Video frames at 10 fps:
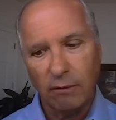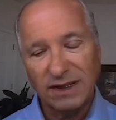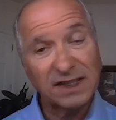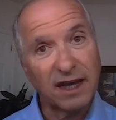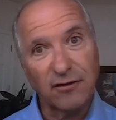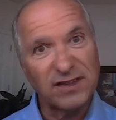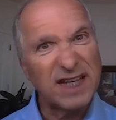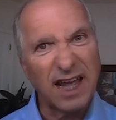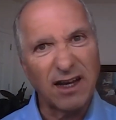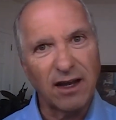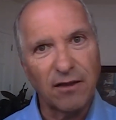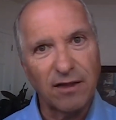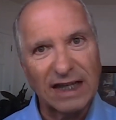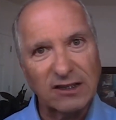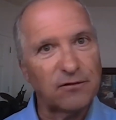set of data
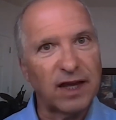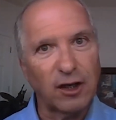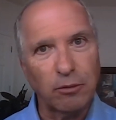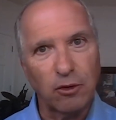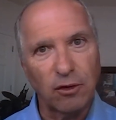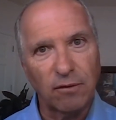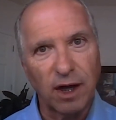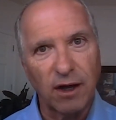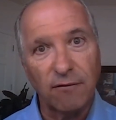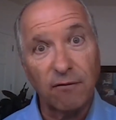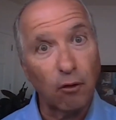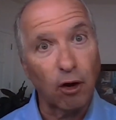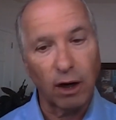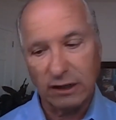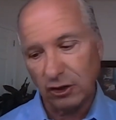that's available
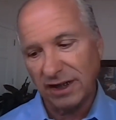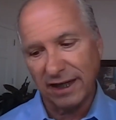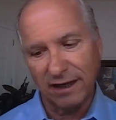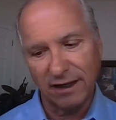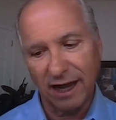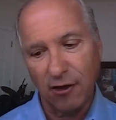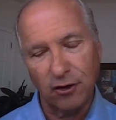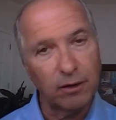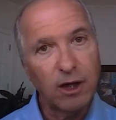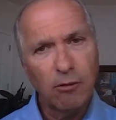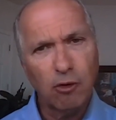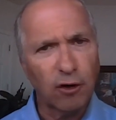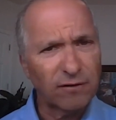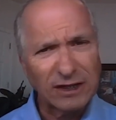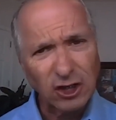for understanding how to
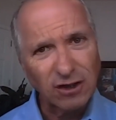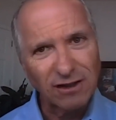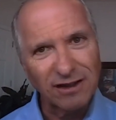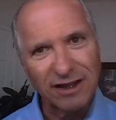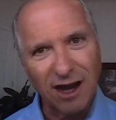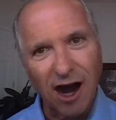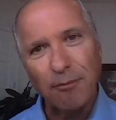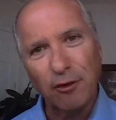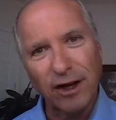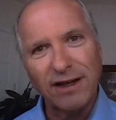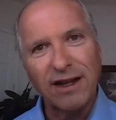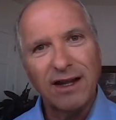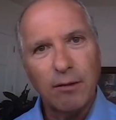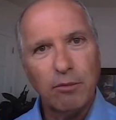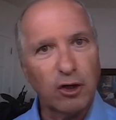more efficiently operate,
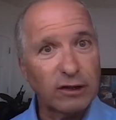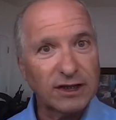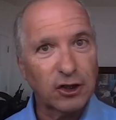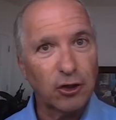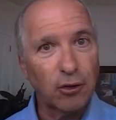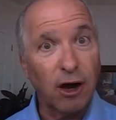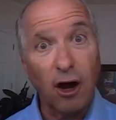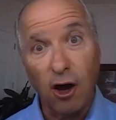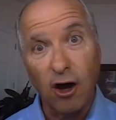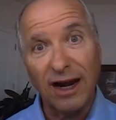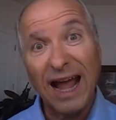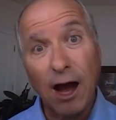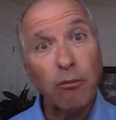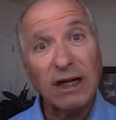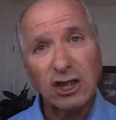but also on
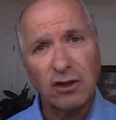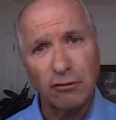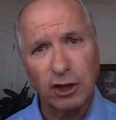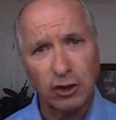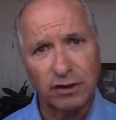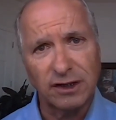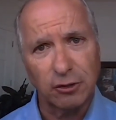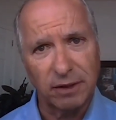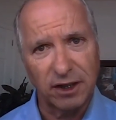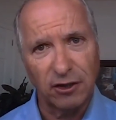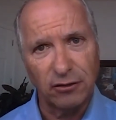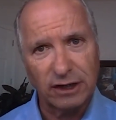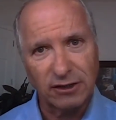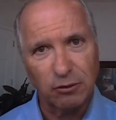how much those units are being used